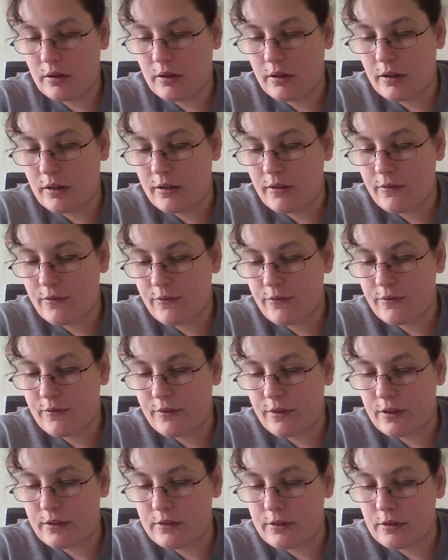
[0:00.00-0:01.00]
If
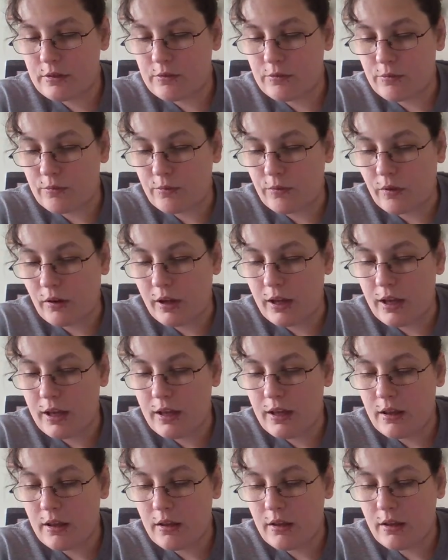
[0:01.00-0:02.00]
this is
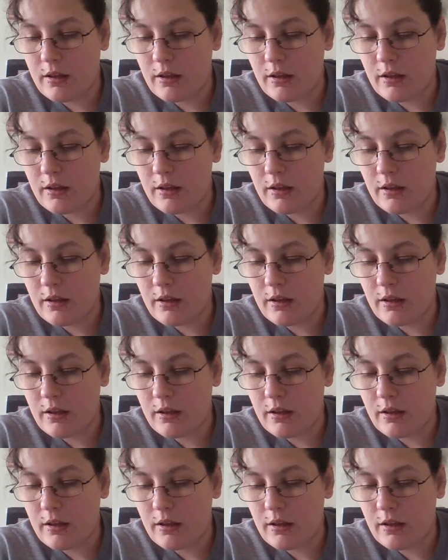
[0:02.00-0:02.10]
right,